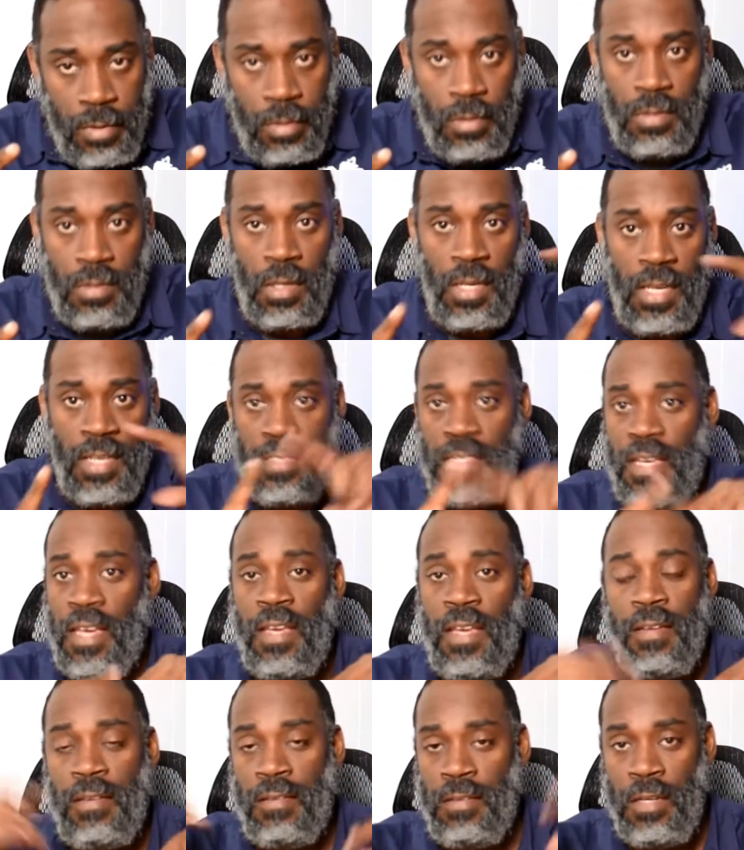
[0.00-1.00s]
So let's
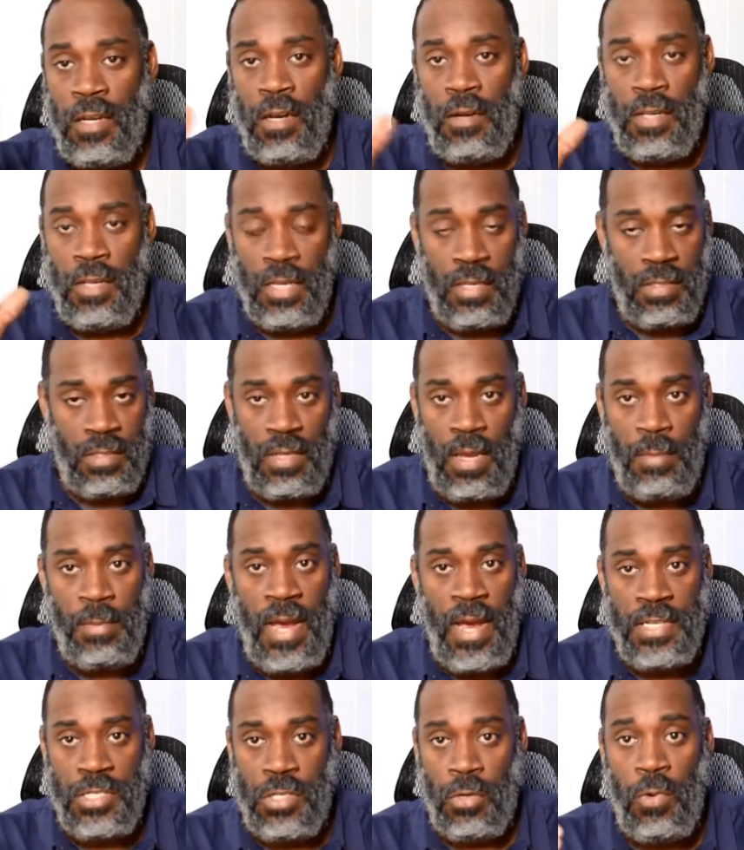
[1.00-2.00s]
say, I'm
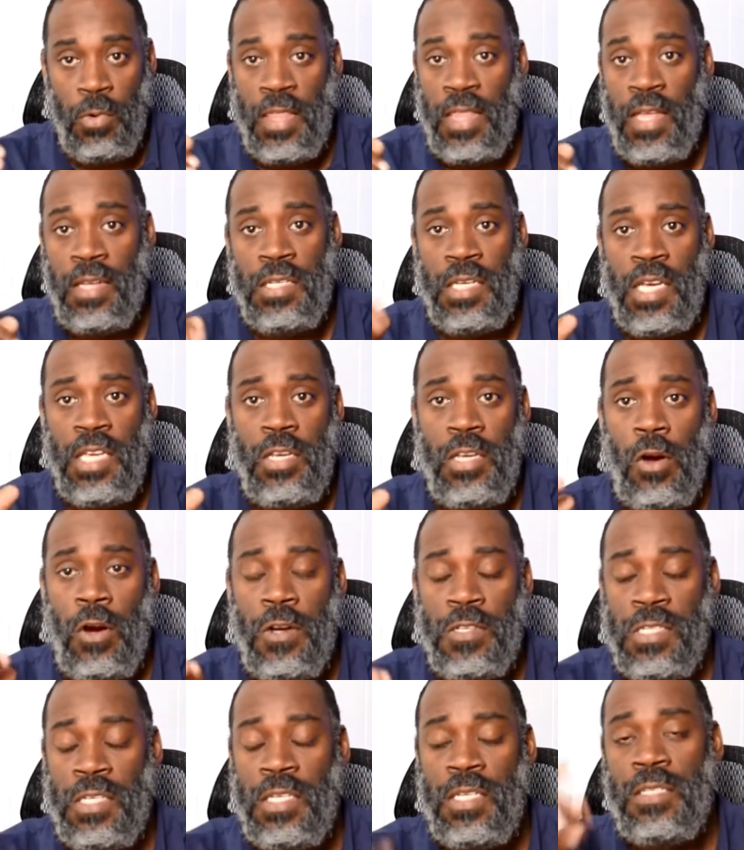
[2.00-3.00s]
not sure what that 10
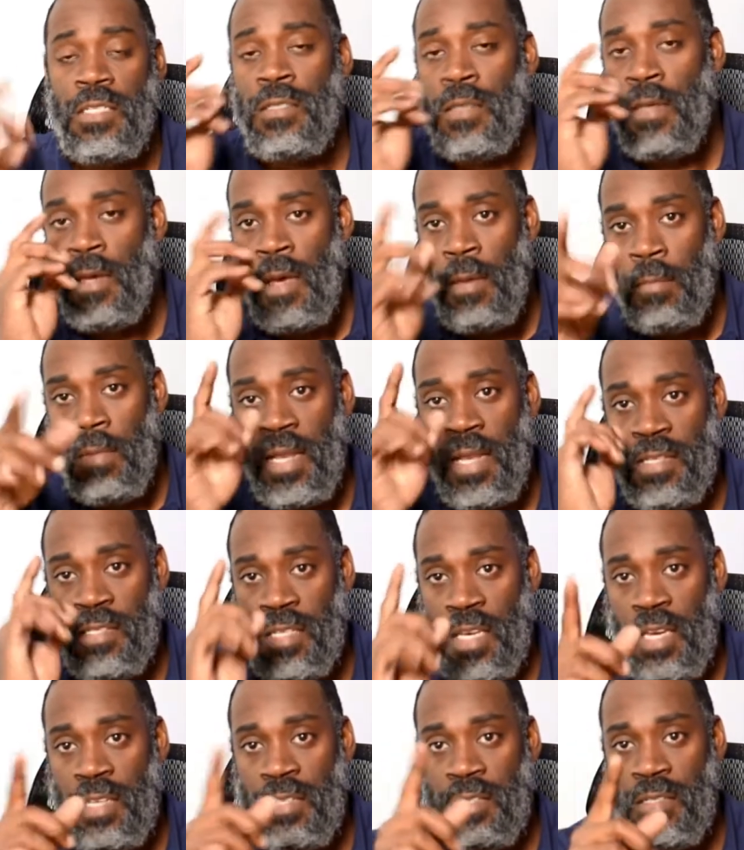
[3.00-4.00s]
yards is, but let's
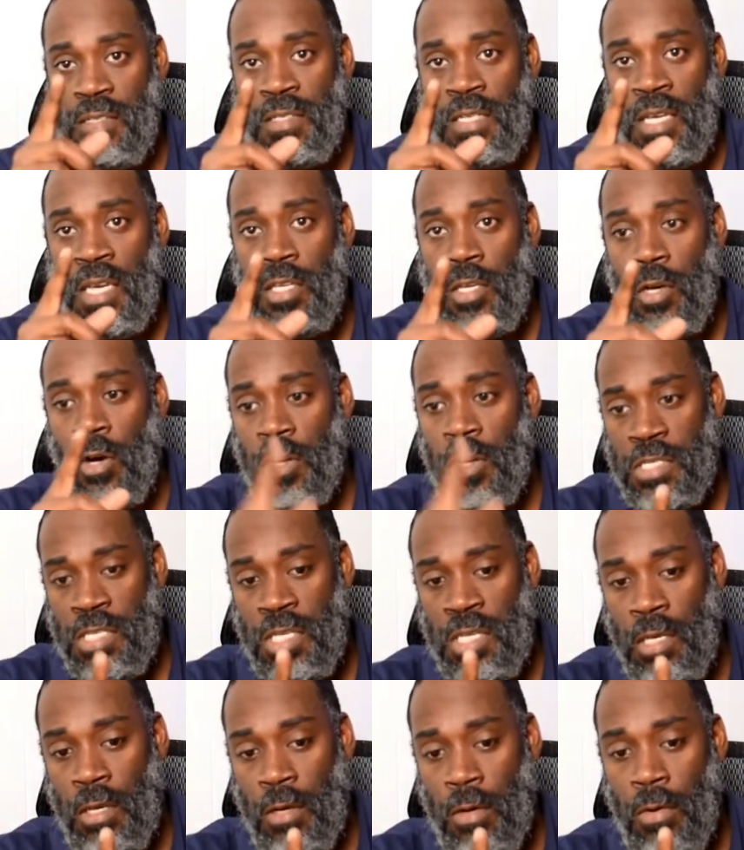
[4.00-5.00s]
say it's 10 yards
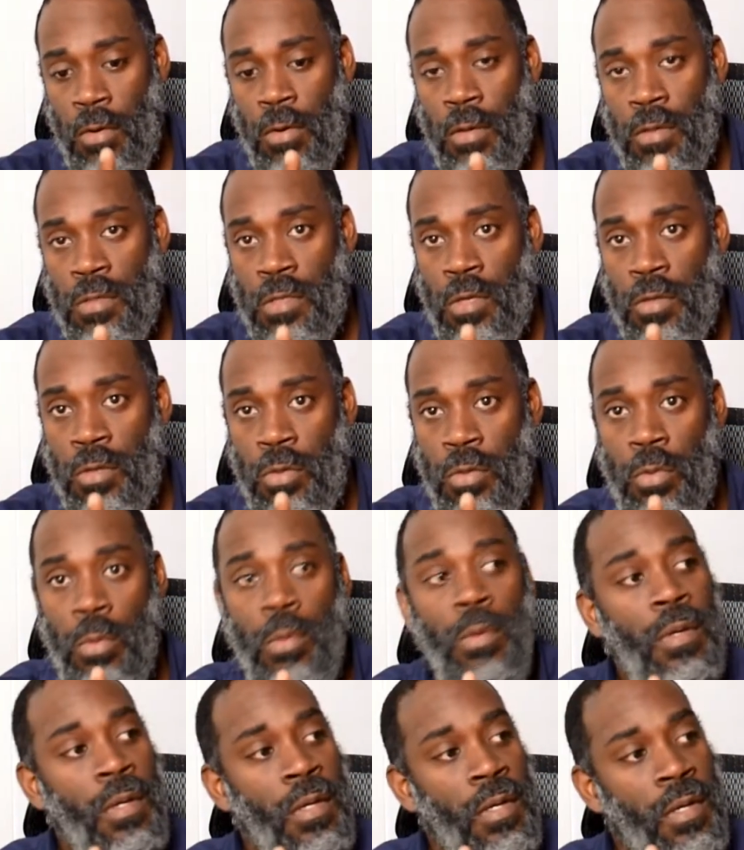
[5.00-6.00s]
here. So you
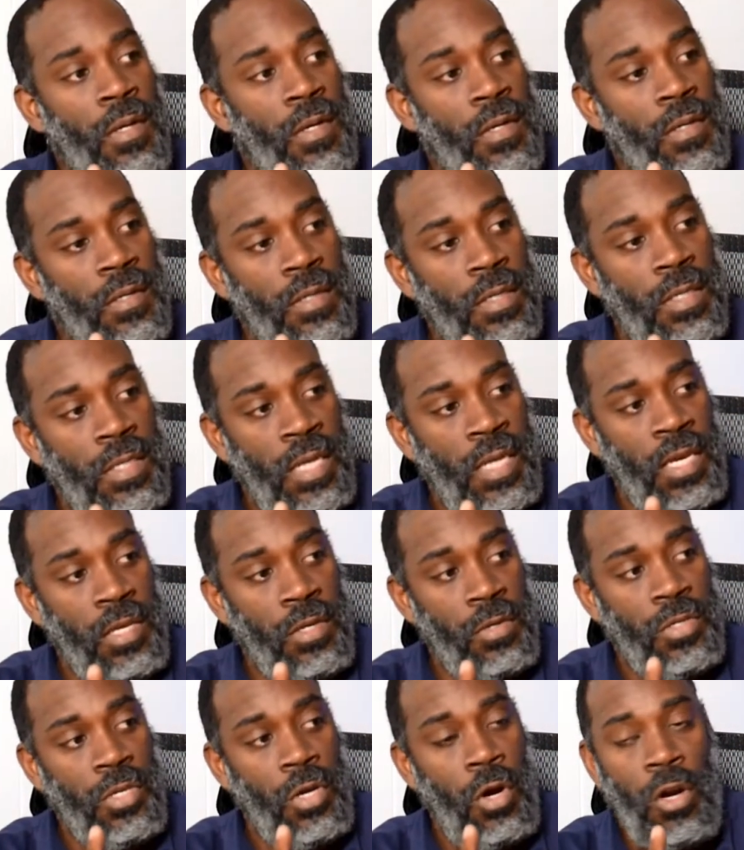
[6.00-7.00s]
take your
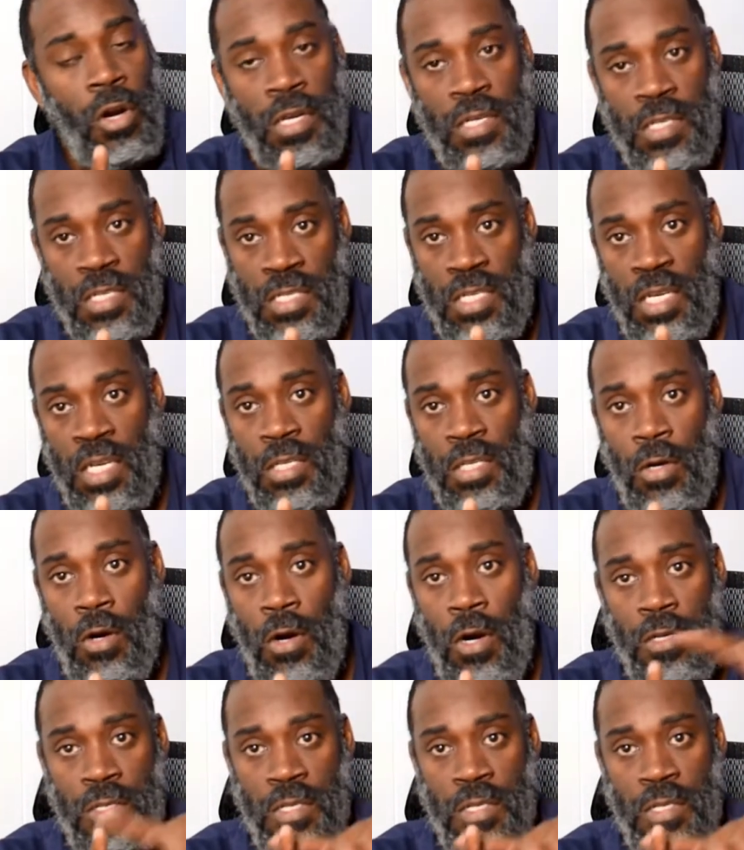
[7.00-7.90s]
target to 10 yards, and